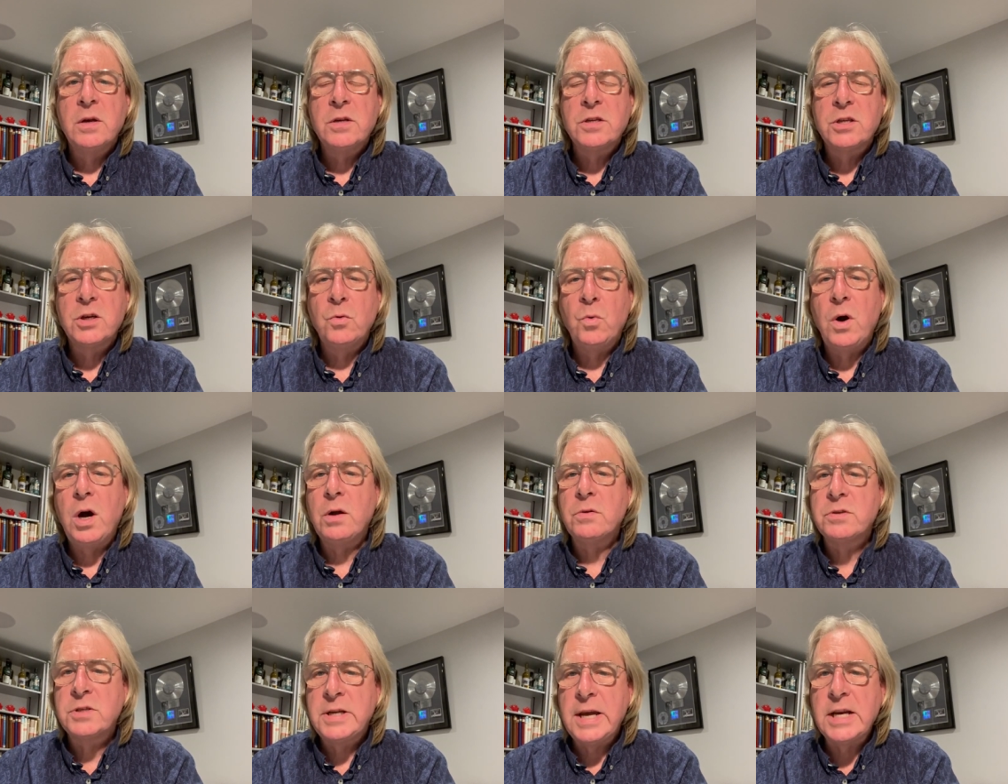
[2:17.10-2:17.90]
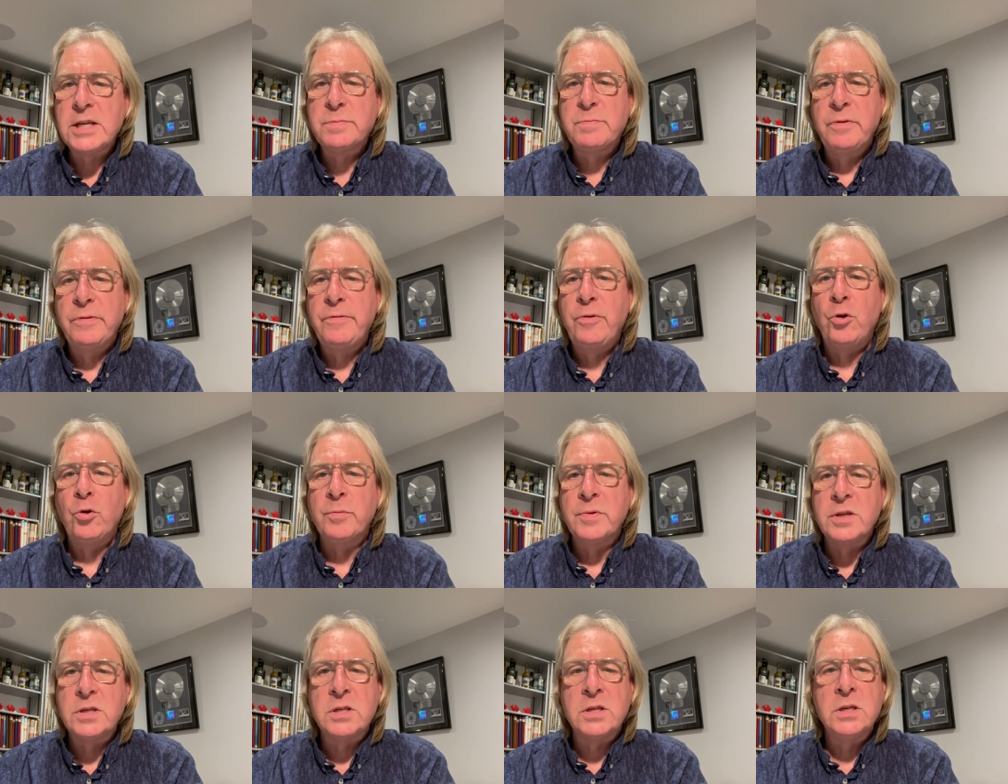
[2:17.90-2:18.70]
So while test
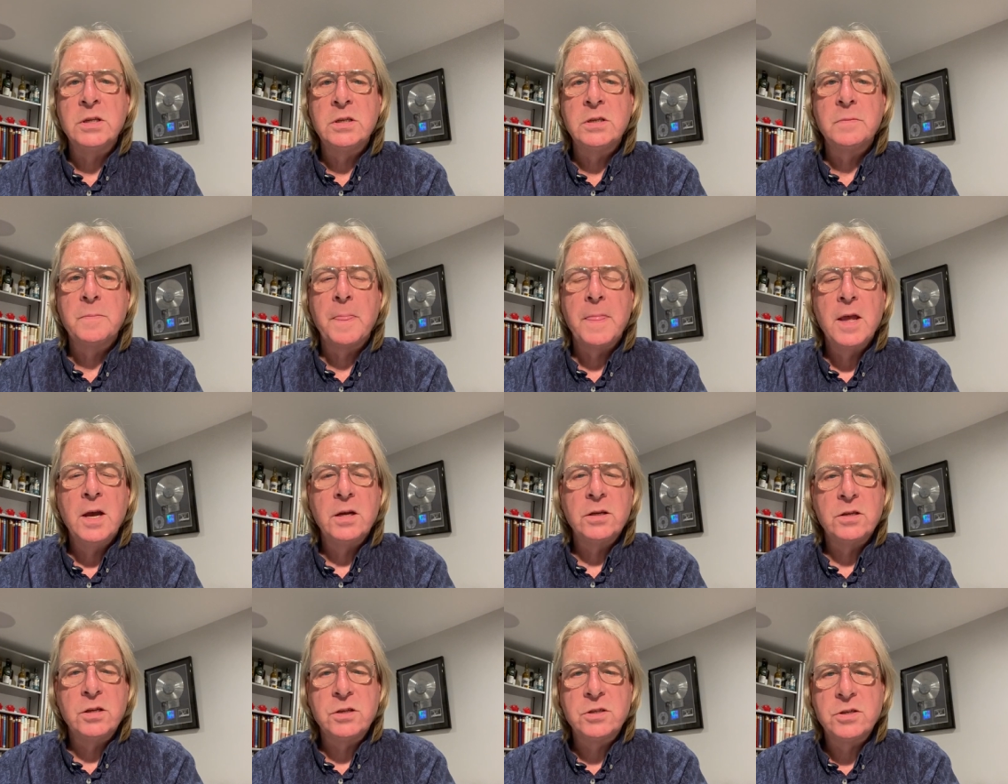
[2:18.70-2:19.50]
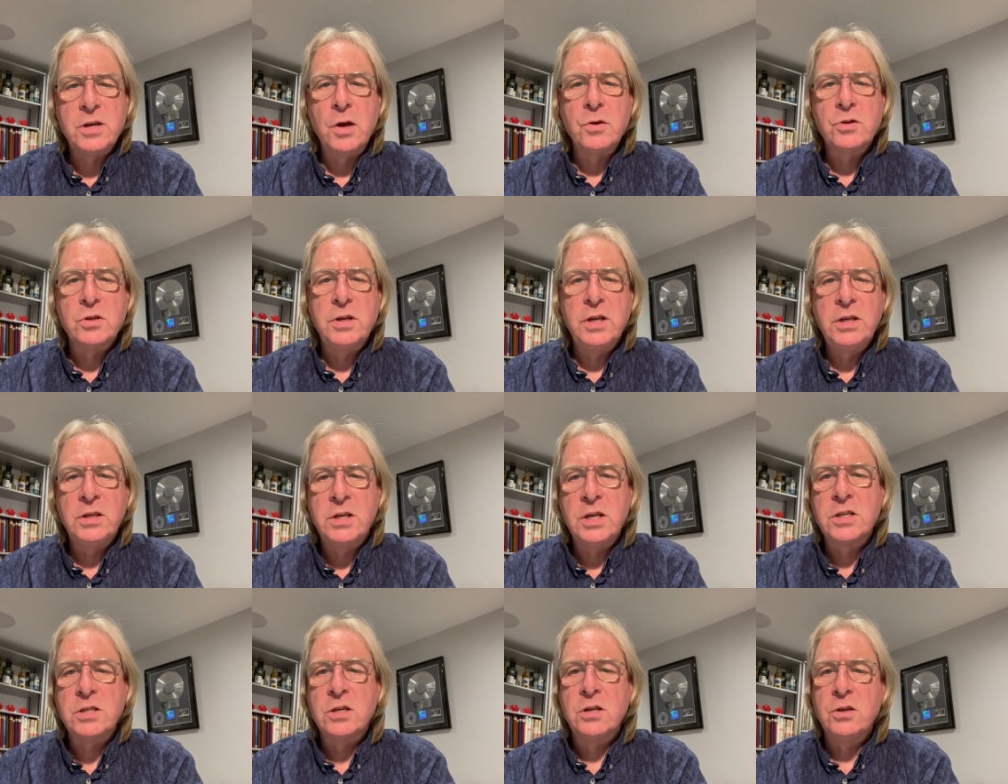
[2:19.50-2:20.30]
performances to socially
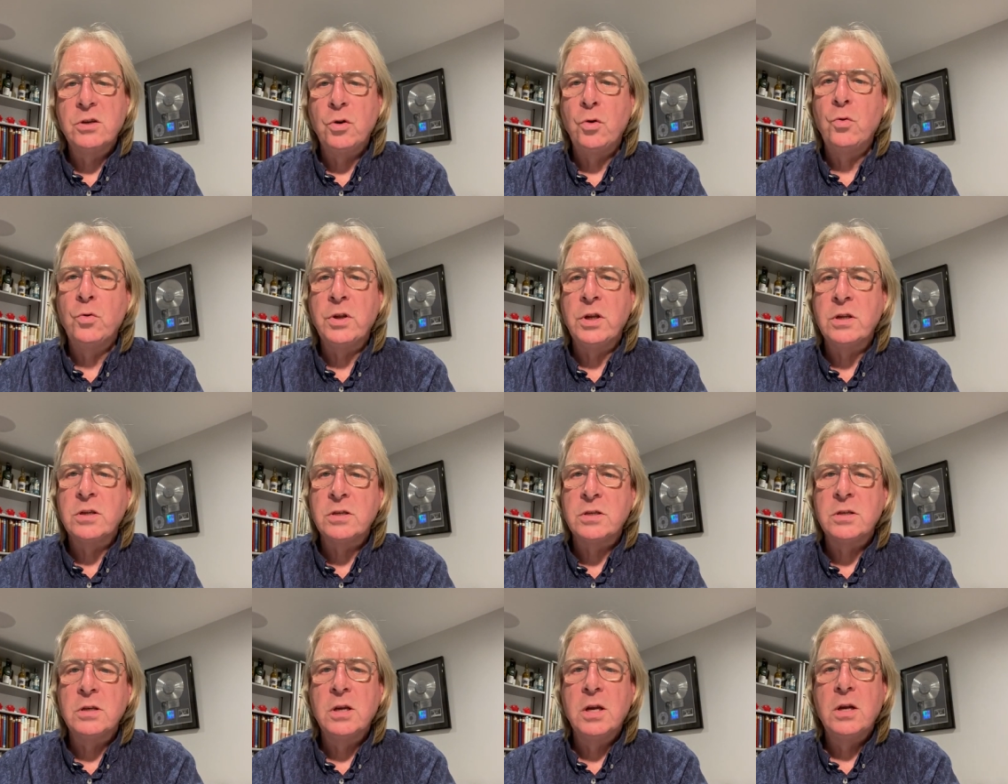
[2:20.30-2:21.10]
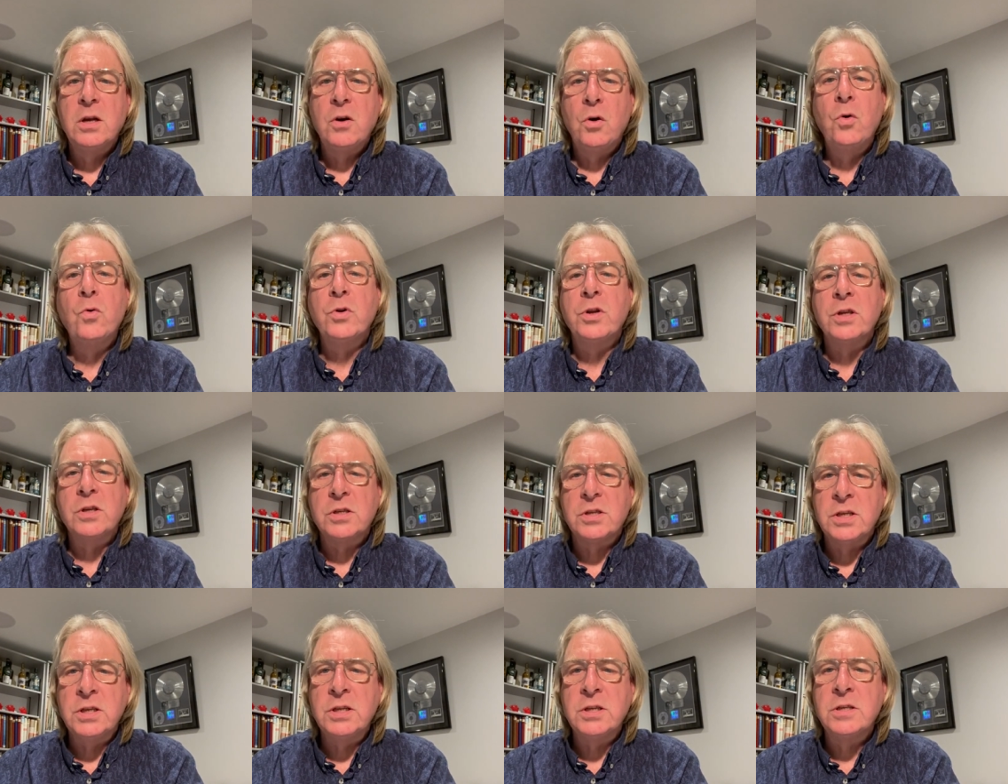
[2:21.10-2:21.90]
distant audience,
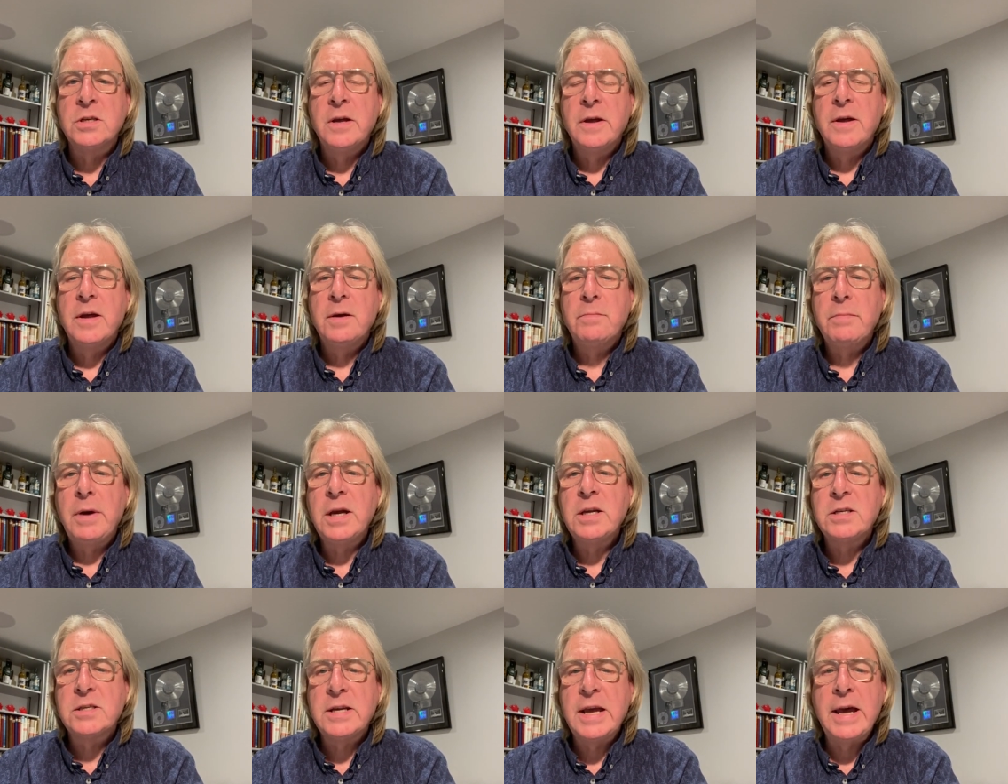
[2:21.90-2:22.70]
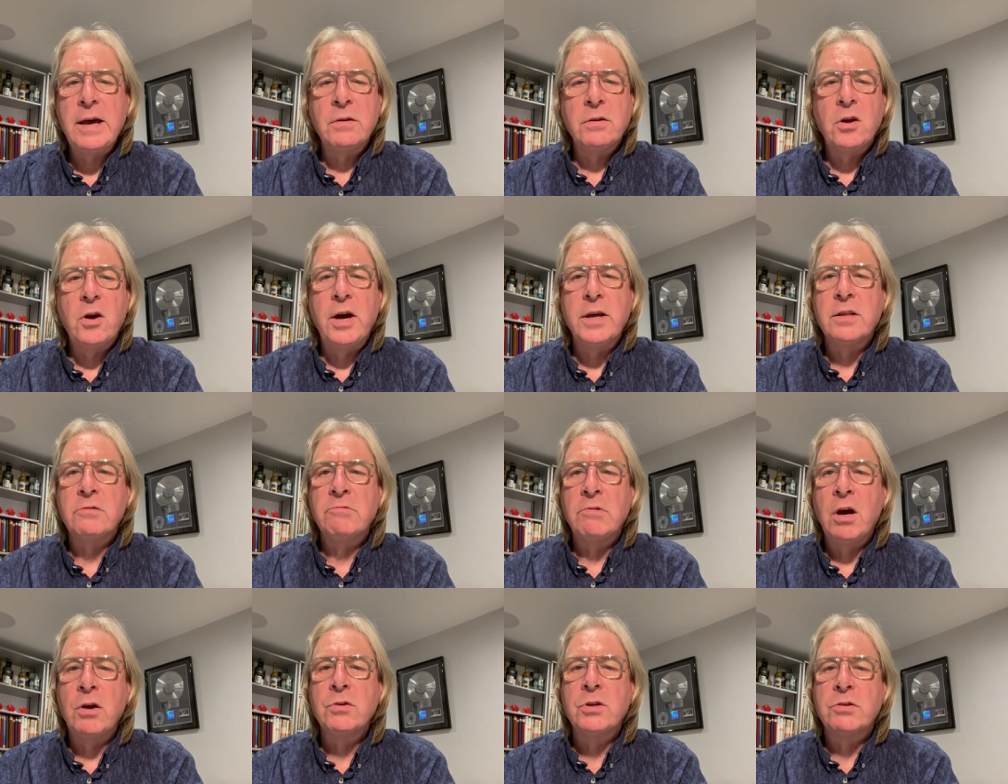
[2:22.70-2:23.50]
audiences may sound like the
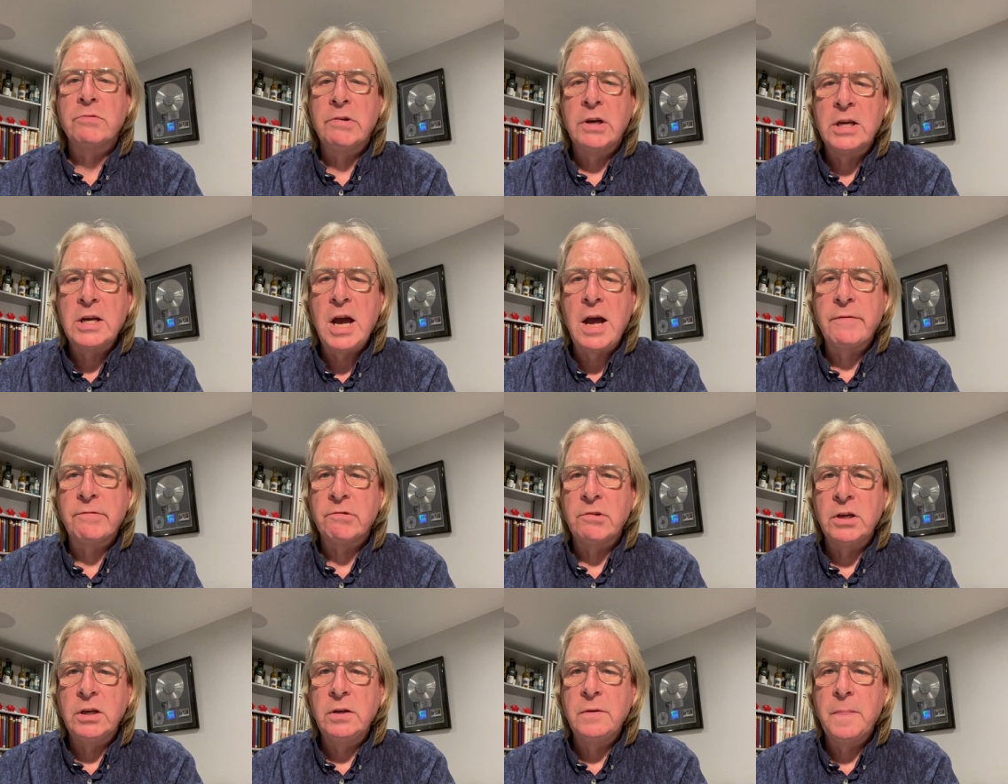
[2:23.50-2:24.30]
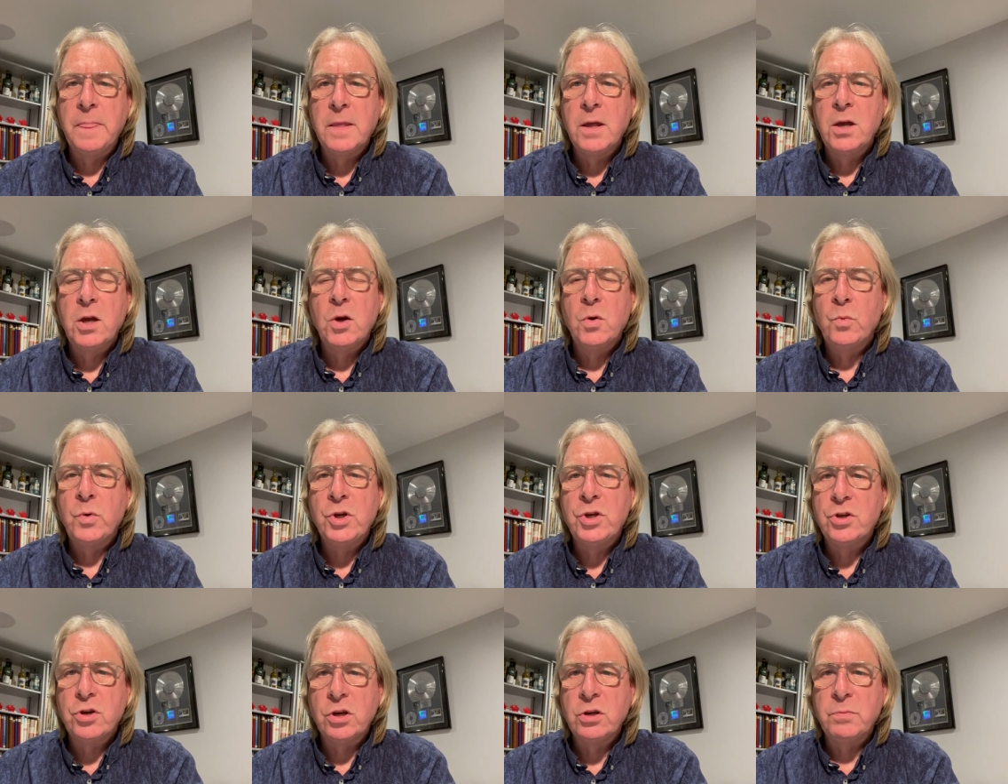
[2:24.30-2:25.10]
road to recovery, we
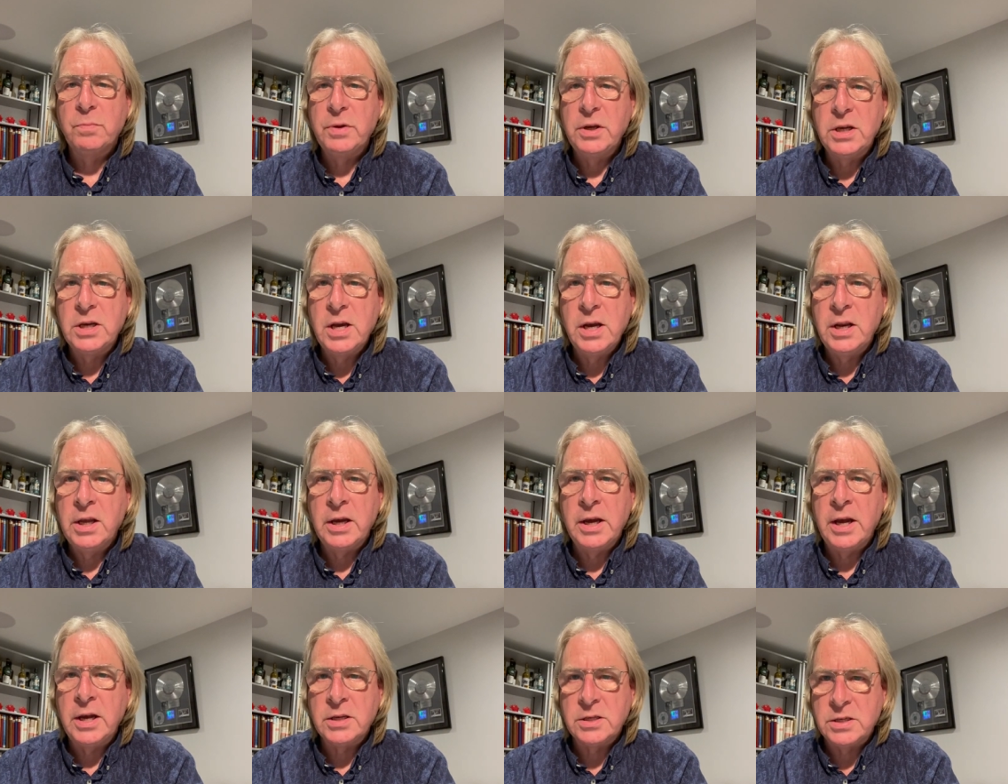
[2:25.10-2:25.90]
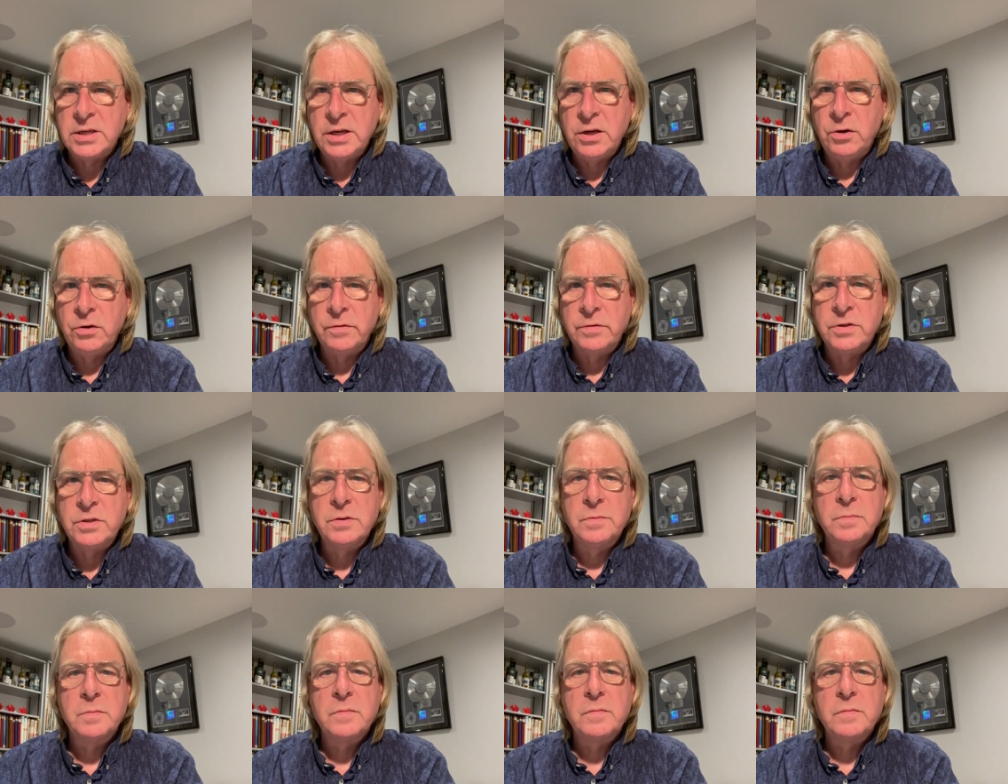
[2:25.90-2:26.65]
shouldn't be kidding ourselves.